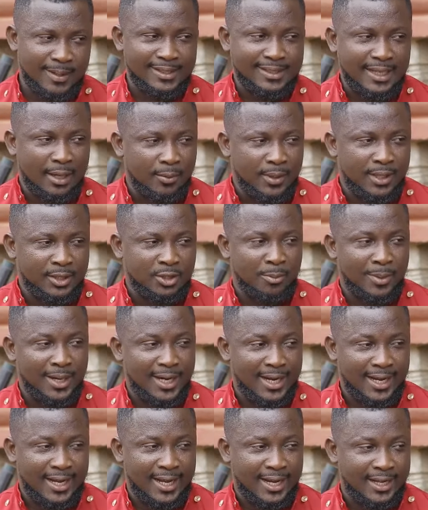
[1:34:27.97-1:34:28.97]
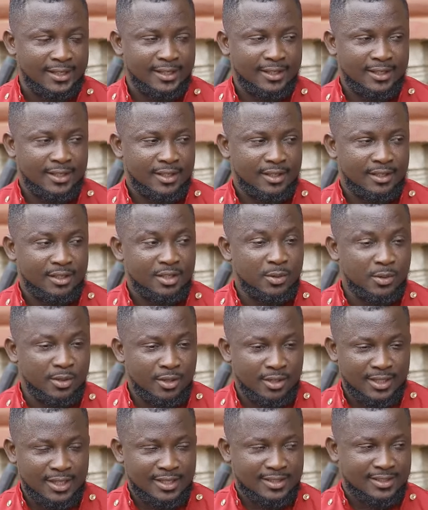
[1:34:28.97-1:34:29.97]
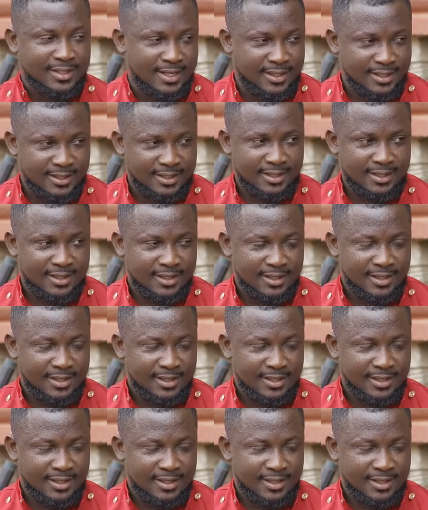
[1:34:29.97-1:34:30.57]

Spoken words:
By the time we get to Malachi, he will understand.